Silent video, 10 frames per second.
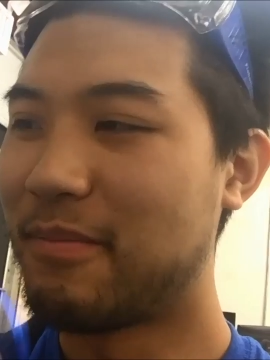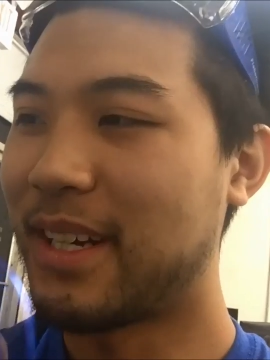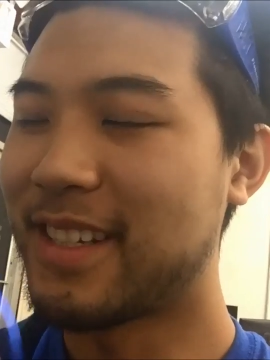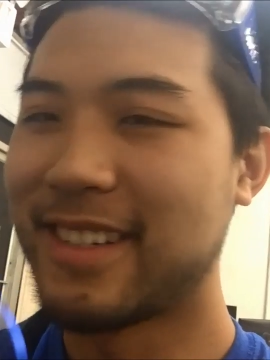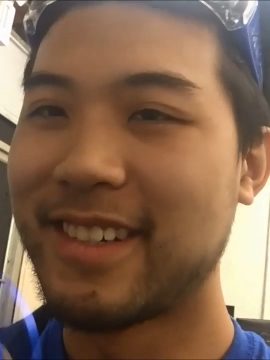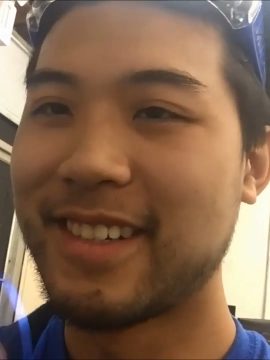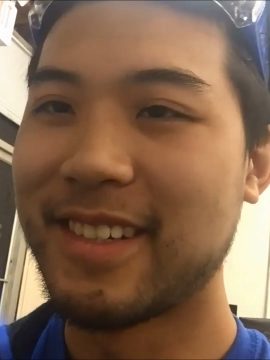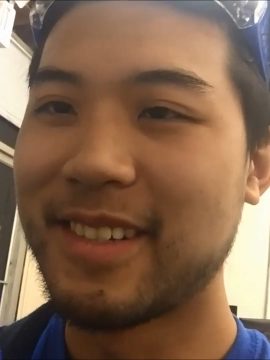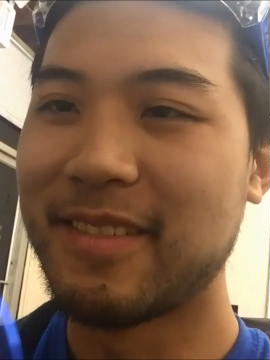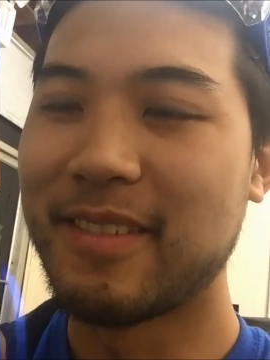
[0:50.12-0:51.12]
puzzlers
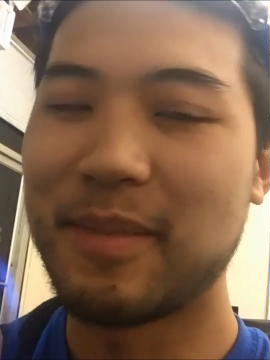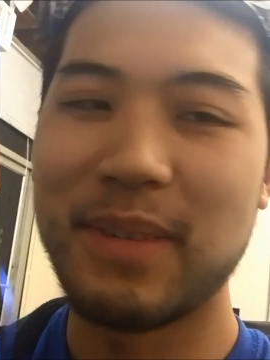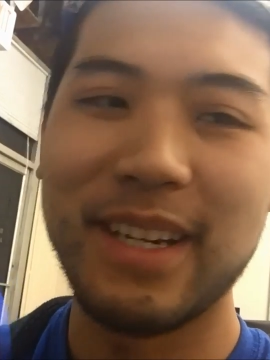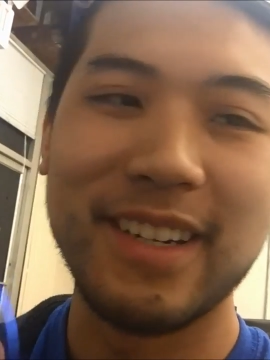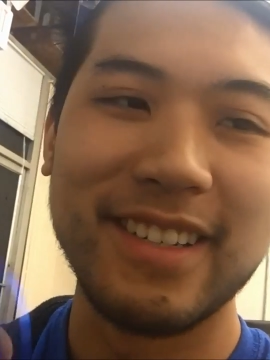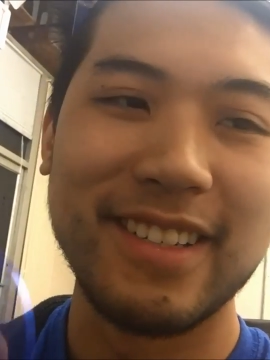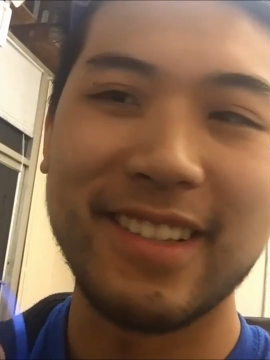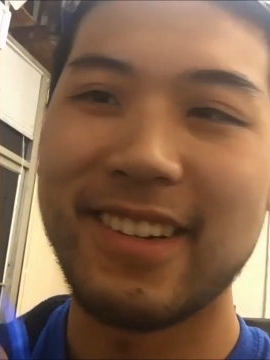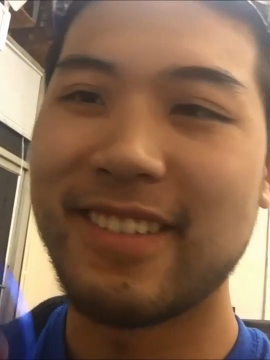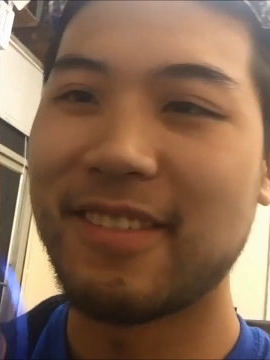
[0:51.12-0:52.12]
and
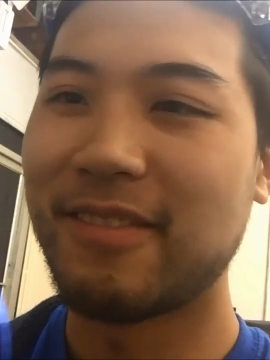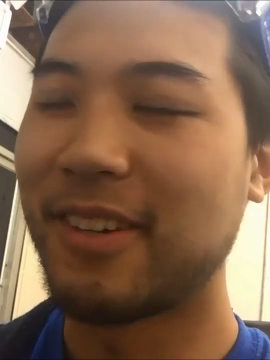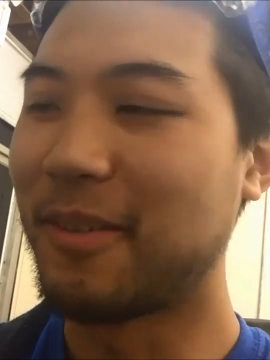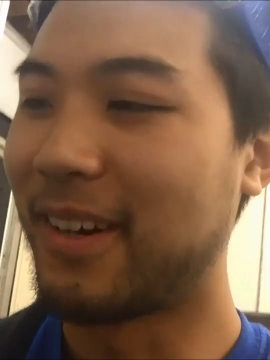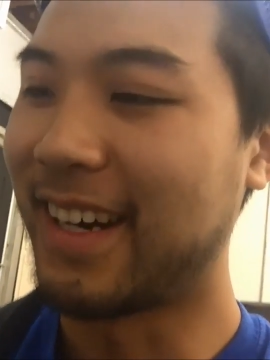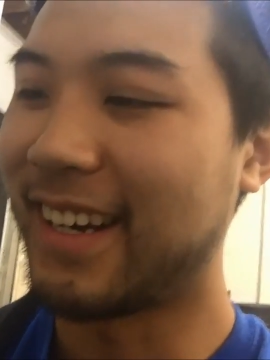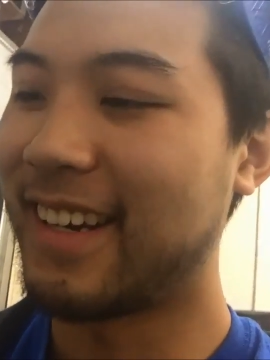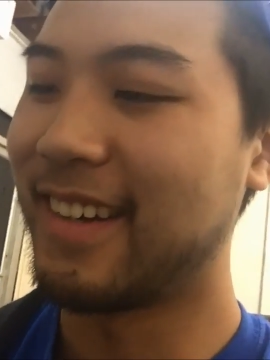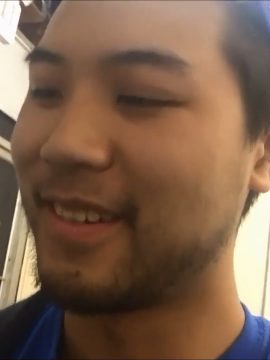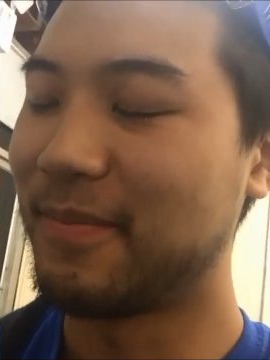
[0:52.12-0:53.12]
speeders
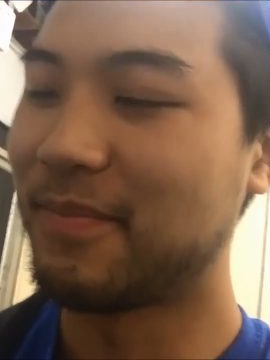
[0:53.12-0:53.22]
worldwide.